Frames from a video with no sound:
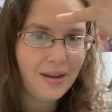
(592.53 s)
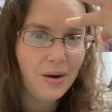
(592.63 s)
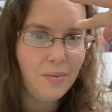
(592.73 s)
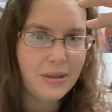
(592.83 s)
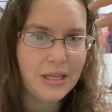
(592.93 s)

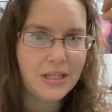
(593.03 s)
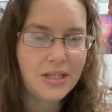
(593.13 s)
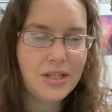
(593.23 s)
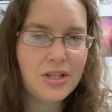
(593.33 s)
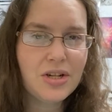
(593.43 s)
with the
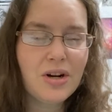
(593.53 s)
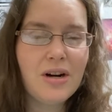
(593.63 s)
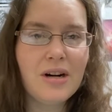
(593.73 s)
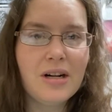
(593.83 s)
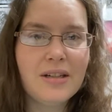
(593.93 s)

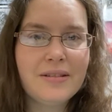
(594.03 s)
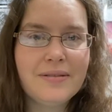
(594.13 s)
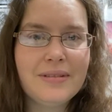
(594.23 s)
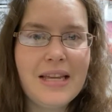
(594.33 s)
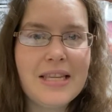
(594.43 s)
star
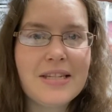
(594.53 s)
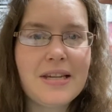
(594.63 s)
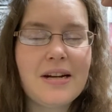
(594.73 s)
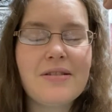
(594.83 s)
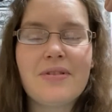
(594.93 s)
in the
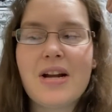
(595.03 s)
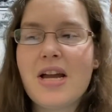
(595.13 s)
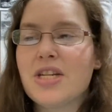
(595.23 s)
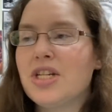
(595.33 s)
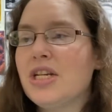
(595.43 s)
center of her
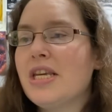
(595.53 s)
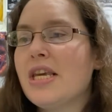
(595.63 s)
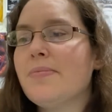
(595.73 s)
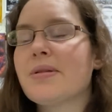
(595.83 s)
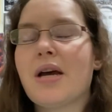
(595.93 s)
head, she
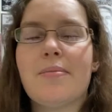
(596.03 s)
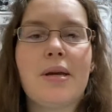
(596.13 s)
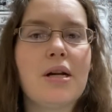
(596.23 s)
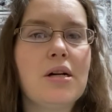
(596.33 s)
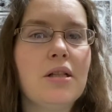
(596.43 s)
keeps
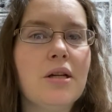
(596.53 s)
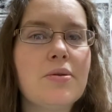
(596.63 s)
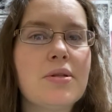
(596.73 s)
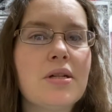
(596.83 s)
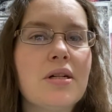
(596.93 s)
coming
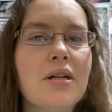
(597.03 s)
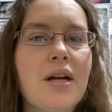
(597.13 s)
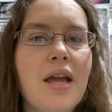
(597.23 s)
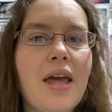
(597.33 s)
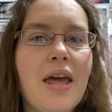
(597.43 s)
closer
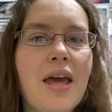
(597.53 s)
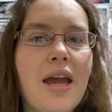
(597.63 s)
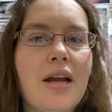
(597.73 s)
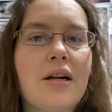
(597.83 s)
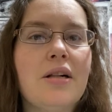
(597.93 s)

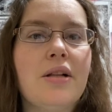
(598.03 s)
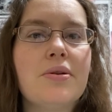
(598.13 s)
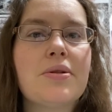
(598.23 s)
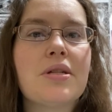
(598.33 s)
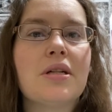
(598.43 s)
and
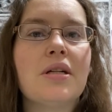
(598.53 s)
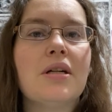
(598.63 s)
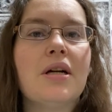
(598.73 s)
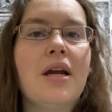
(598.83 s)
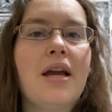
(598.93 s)
closer
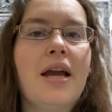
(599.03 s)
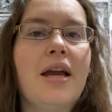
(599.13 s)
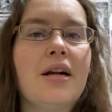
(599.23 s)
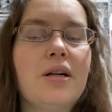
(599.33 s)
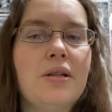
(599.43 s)

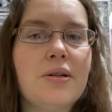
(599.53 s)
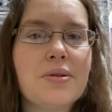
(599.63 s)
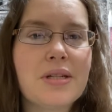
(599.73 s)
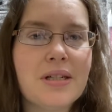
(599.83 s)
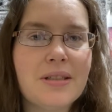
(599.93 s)
and
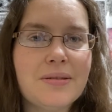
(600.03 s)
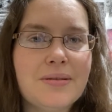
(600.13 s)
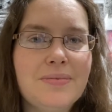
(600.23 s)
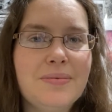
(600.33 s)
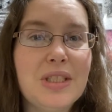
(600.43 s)
closer
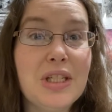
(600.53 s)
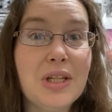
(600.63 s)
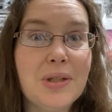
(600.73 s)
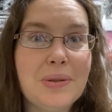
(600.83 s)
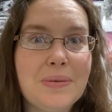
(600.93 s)
to
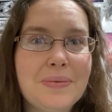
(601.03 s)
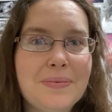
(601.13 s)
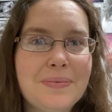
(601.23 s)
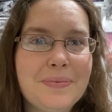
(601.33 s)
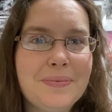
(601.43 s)
you.
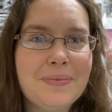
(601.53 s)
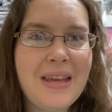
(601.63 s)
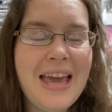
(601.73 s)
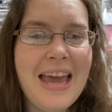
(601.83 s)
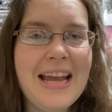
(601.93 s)

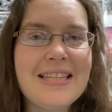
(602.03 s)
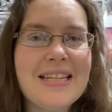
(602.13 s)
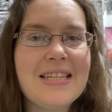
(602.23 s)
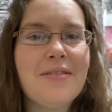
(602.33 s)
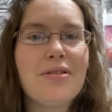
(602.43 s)
It's
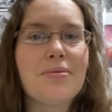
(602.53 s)
as if through